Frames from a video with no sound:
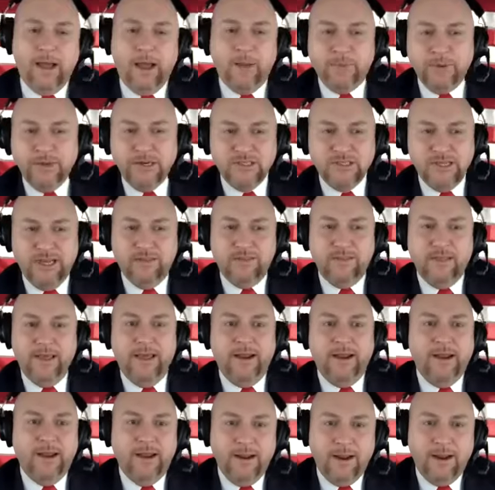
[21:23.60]
appreciate
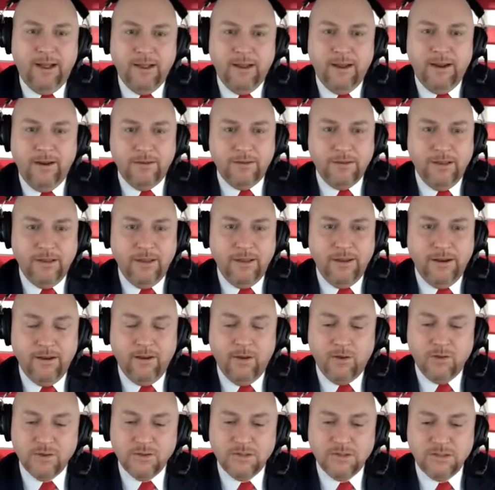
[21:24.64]
that, and
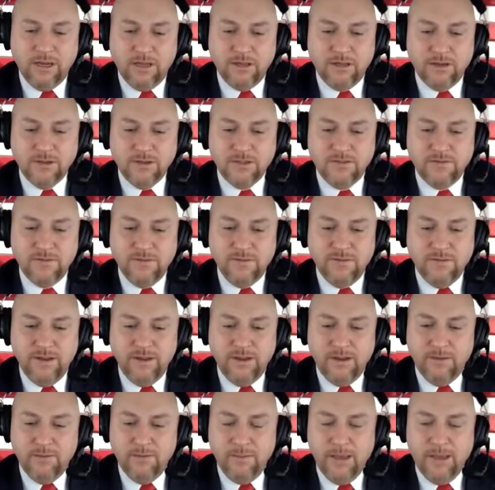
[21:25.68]
wholesalers
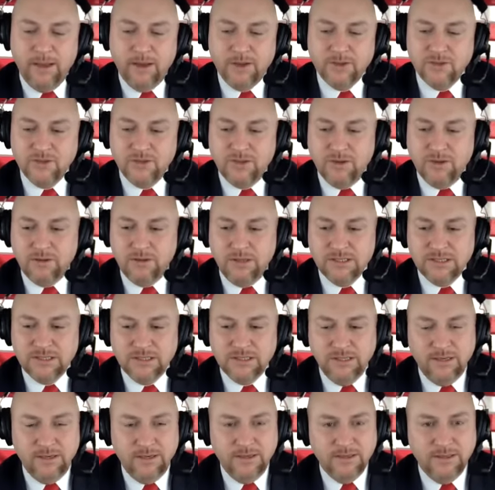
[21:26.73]
and managers that are
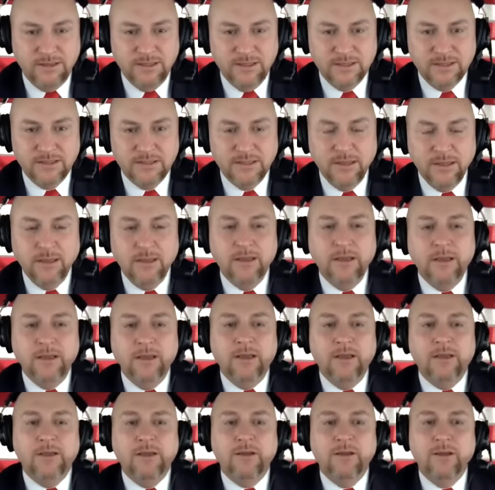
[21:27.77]
listening to this,
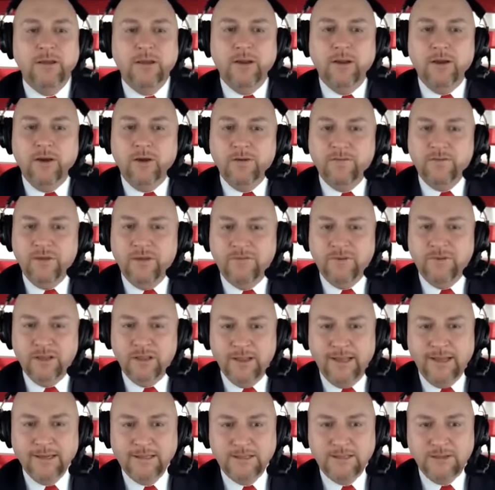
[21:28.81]
if you'd
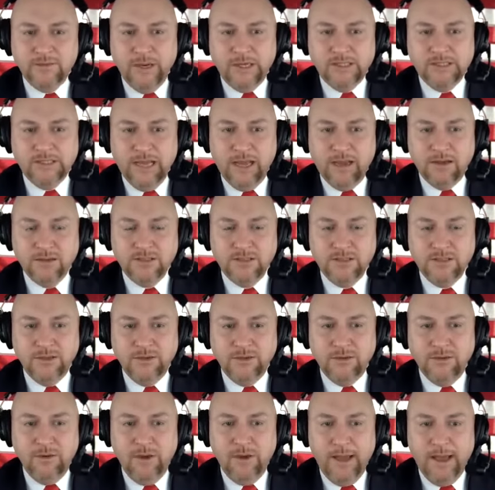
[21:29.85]
like to reach out
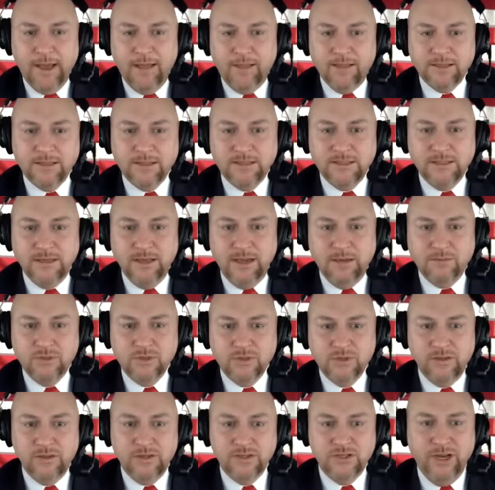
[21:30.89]
to Alison, I'm
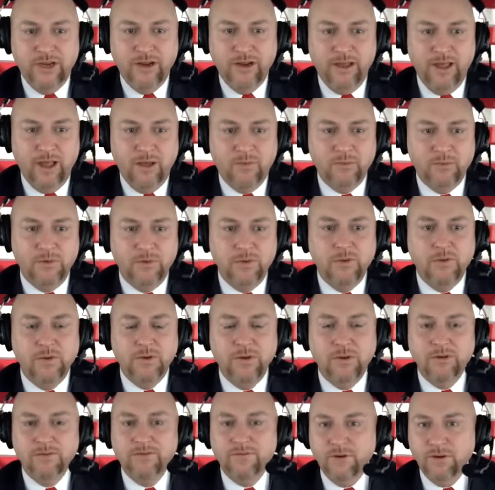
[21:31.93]
sure that she could help you
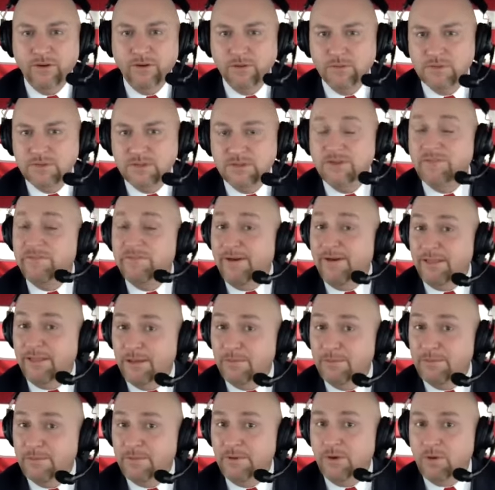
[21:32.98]
and your firms
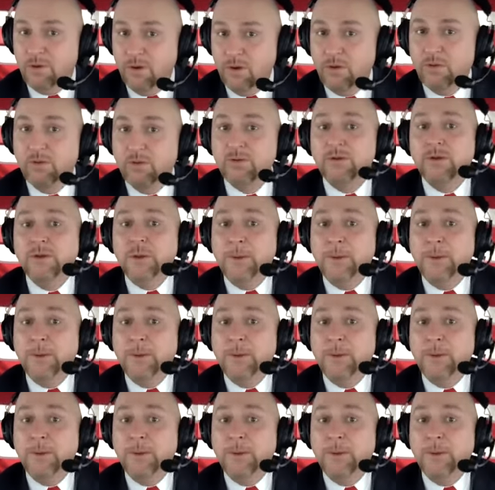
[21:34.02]
develop your own